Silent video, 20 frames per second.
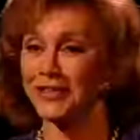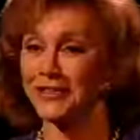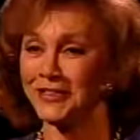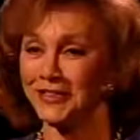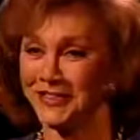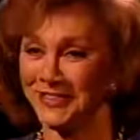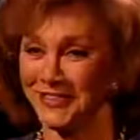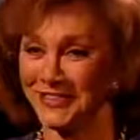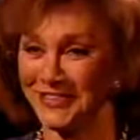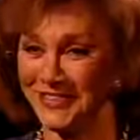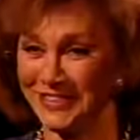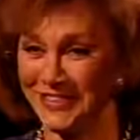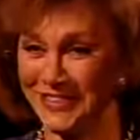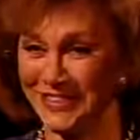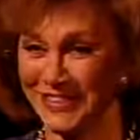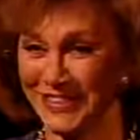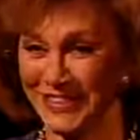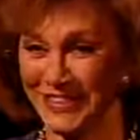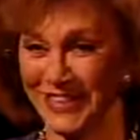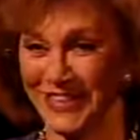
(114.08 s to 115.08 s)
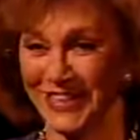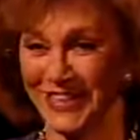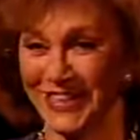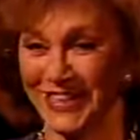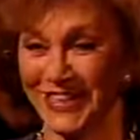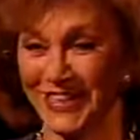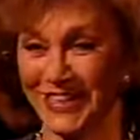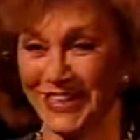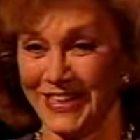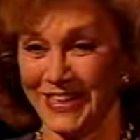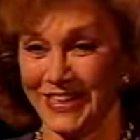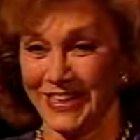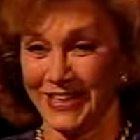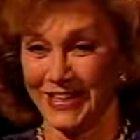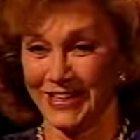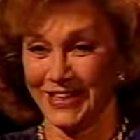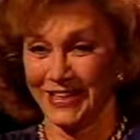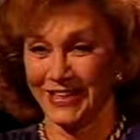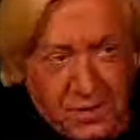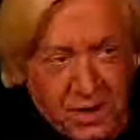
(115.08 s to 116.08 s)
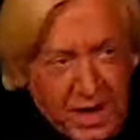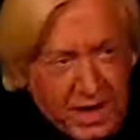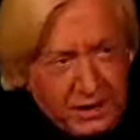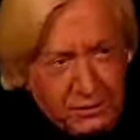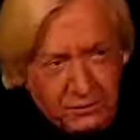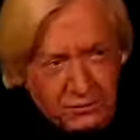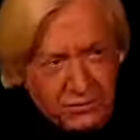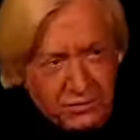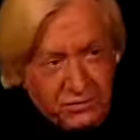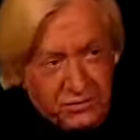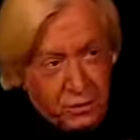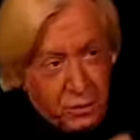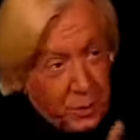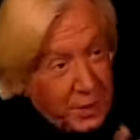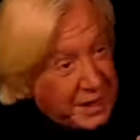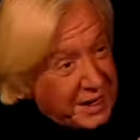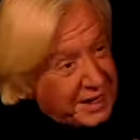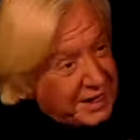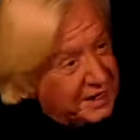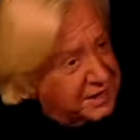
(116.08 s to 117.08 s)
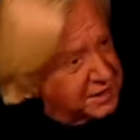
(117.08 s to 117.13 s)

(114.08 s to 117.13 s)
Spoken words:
Because when you're a little girl, you pick up those languages quickly.